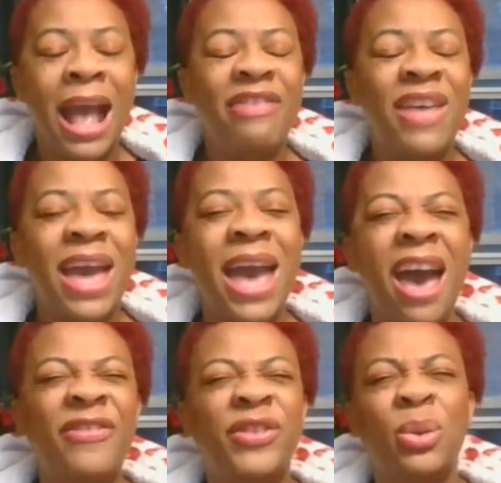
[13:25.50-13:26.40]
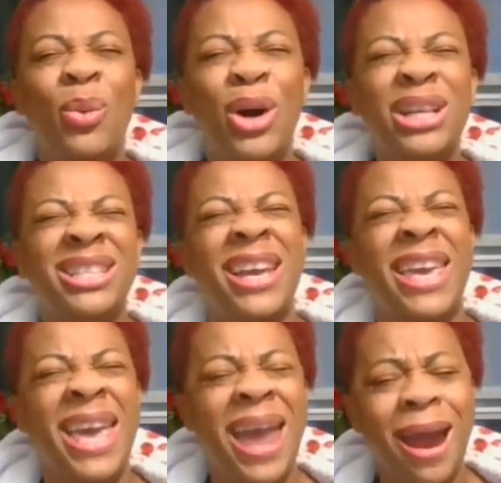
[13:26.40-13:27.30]
And they have to want to
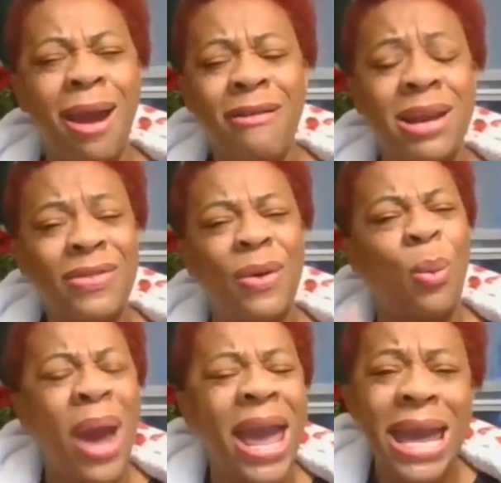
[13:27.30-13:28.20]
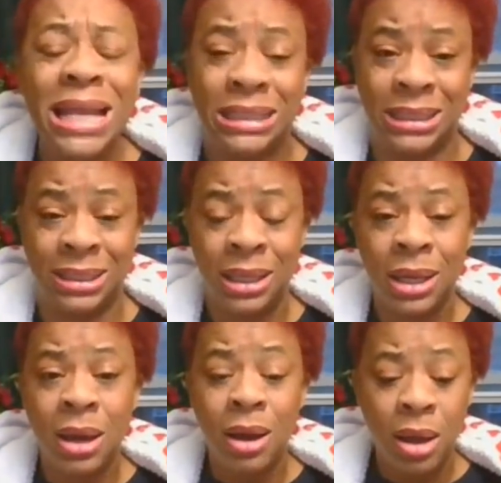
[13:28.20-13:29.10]
carry the weight
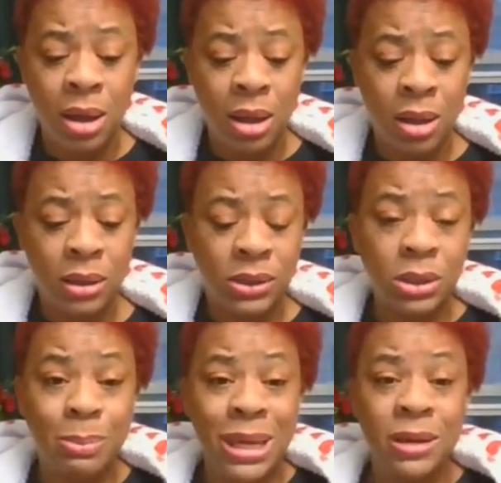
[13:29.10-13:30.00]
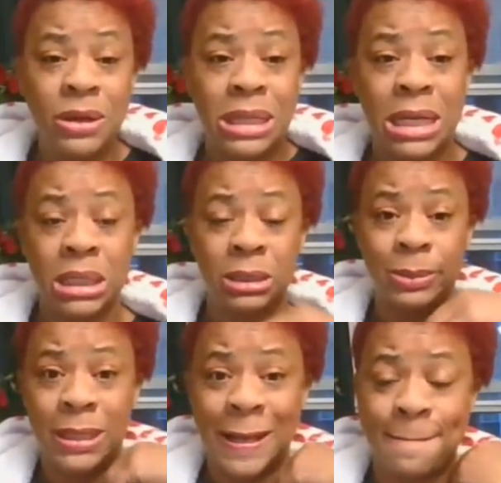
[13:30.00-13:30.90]
to being your
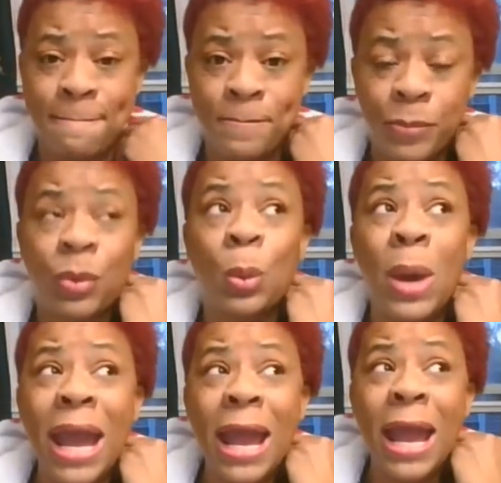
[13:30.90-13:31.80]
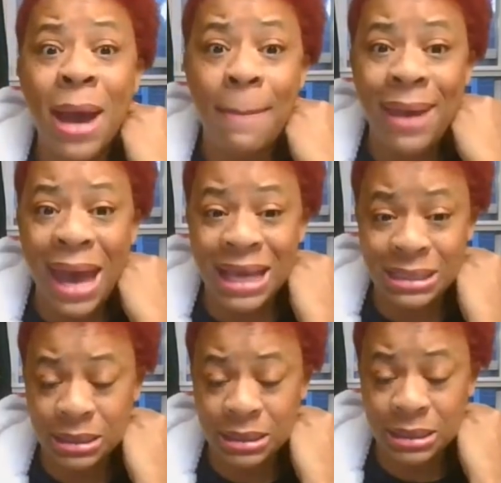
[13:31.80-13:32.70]
husband. When my
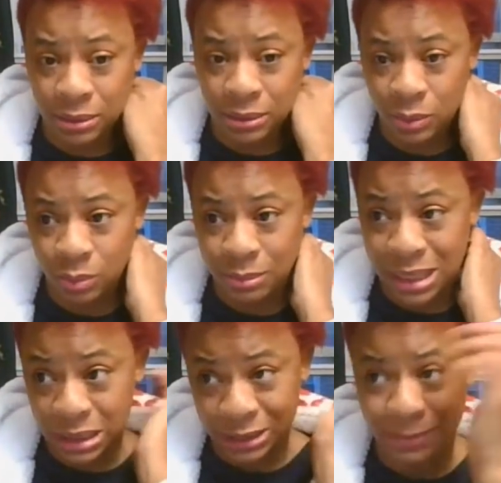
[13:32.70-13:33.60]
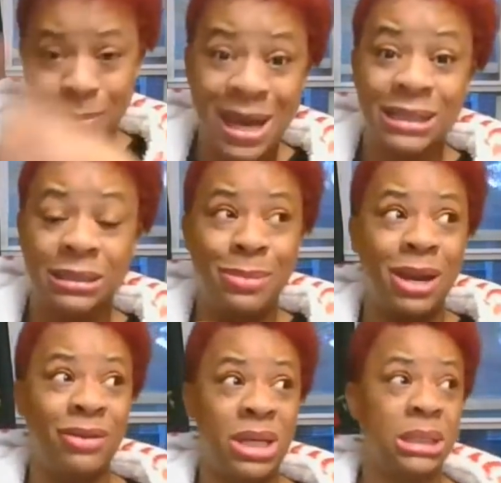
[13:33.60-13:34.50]
husband, Pastor
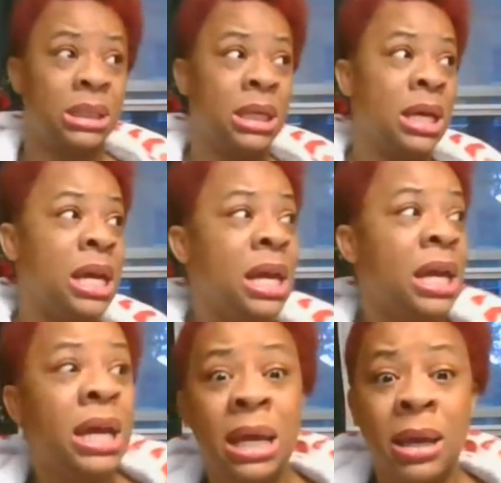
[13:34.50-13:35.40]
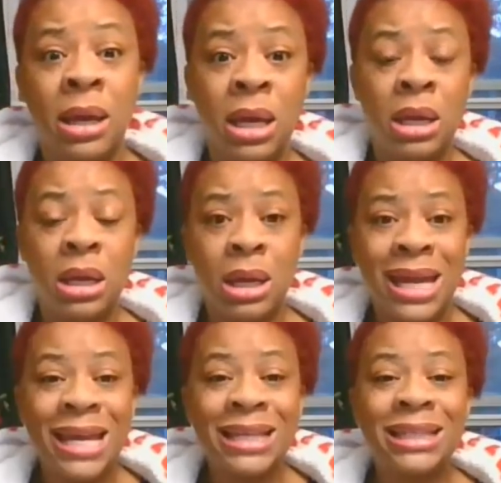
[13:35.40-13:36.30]
Marius,
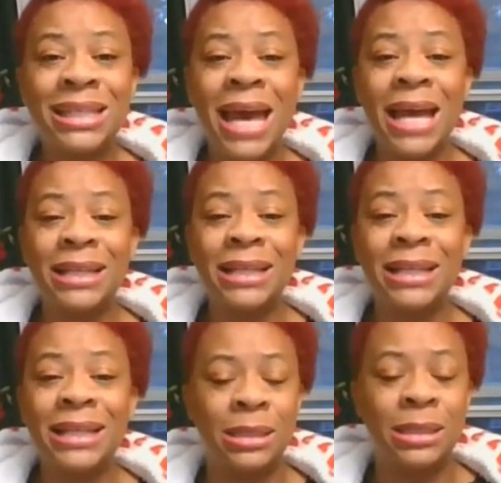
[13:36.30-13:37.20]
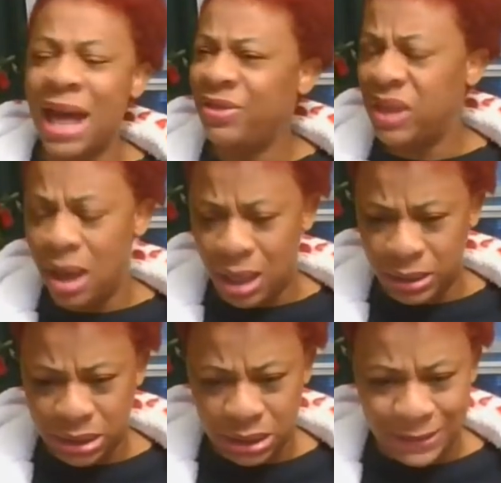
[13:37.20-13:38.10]
he said to me at the
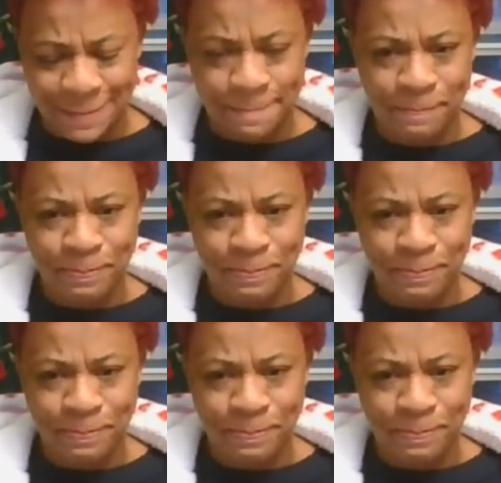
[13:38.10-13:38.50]
altar,